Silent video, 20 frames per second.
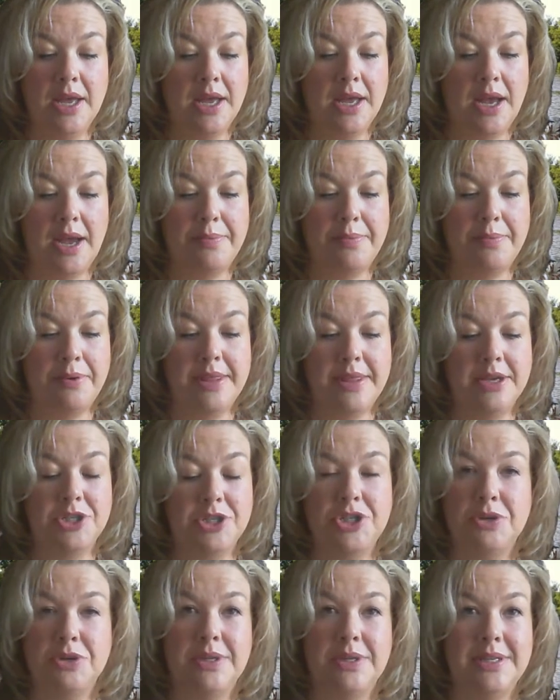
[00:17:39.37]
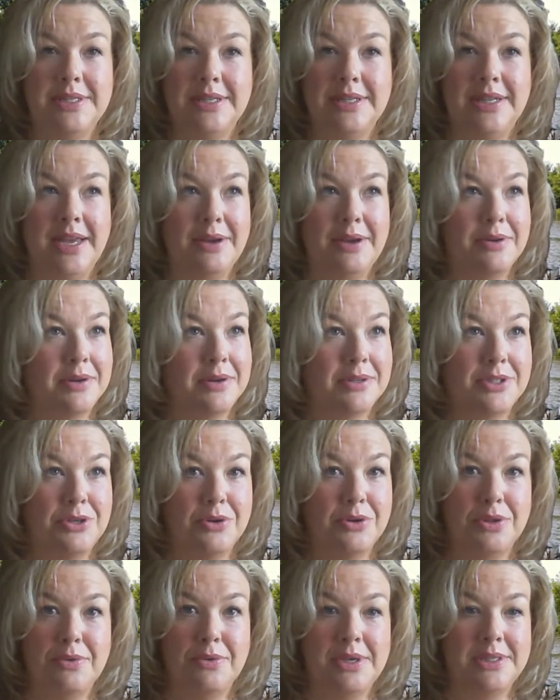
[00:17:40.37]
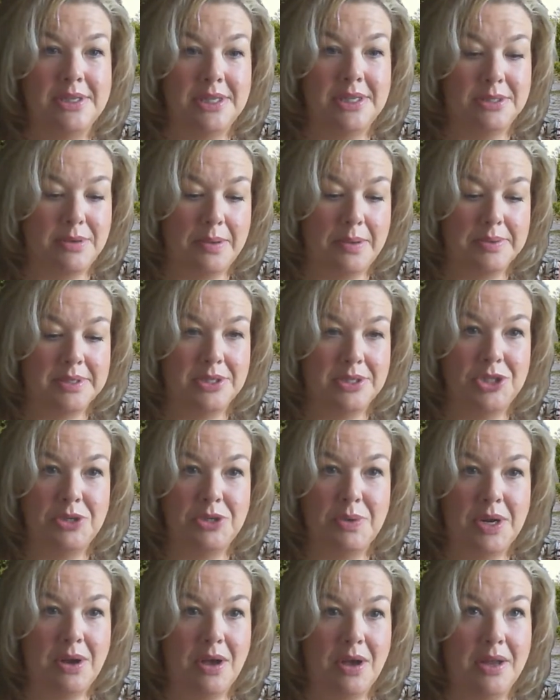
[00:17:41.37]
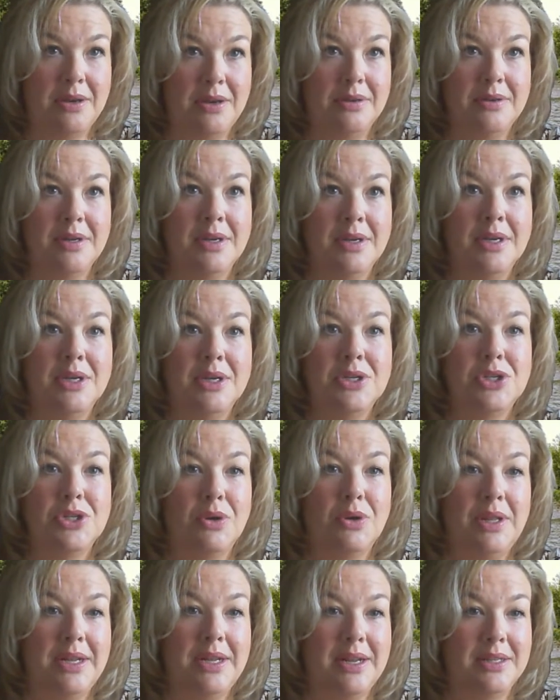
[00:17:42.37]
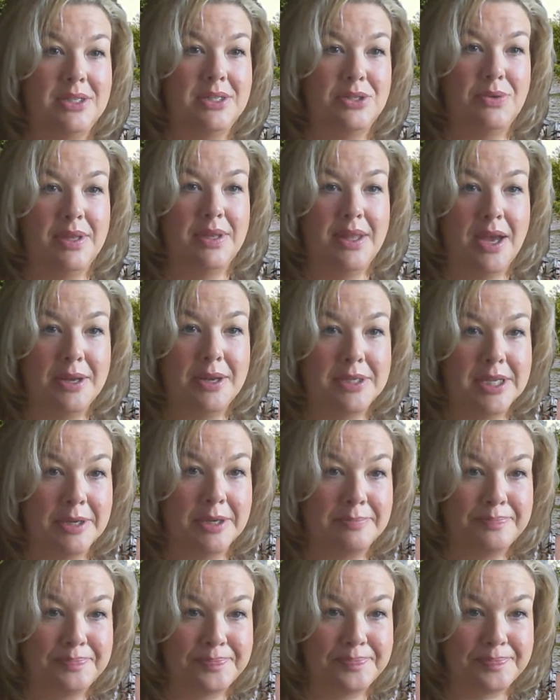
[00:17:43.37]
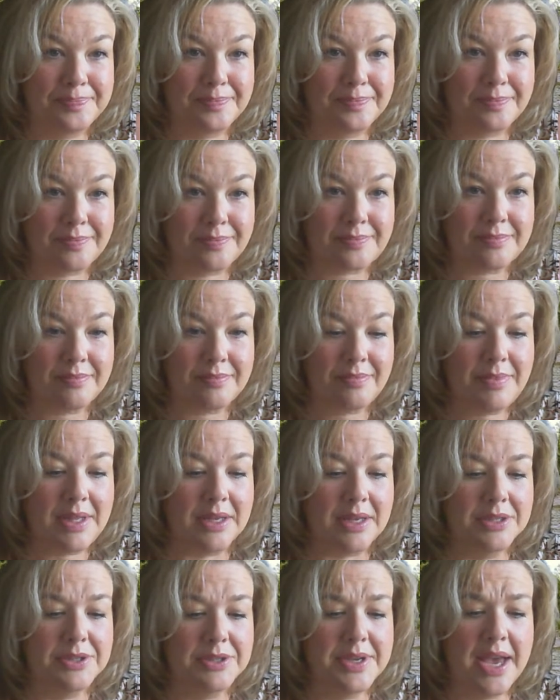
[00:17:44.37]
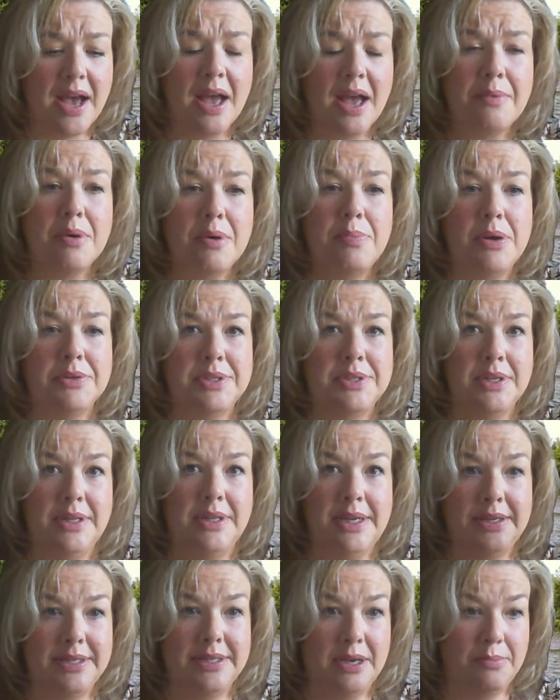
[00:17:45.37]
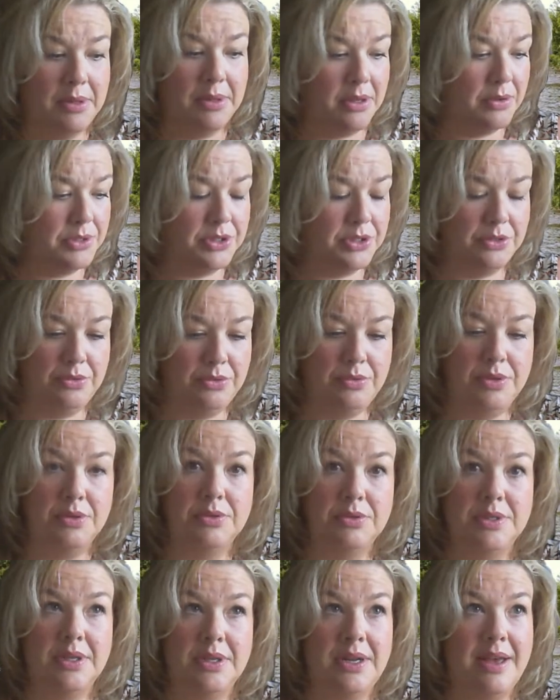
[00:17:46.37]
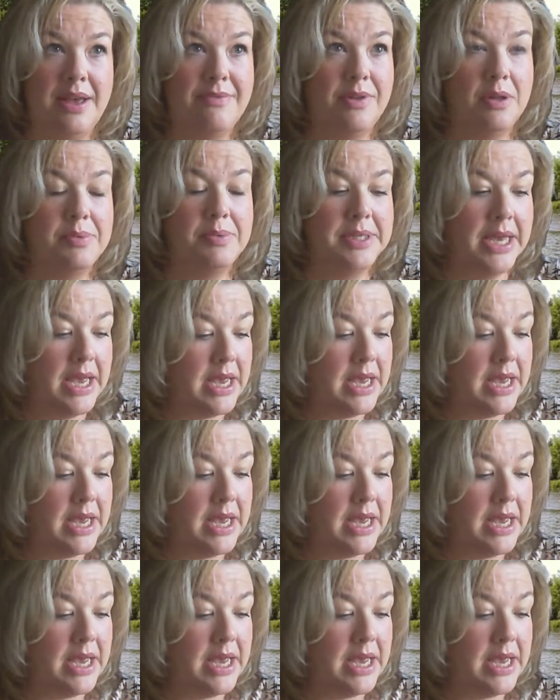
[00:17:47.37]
I pray that she only did like 2 or 3 seed swaps, because she would have gone totally nuts doing that. So yeah, I will post a link down below to those little envelopes.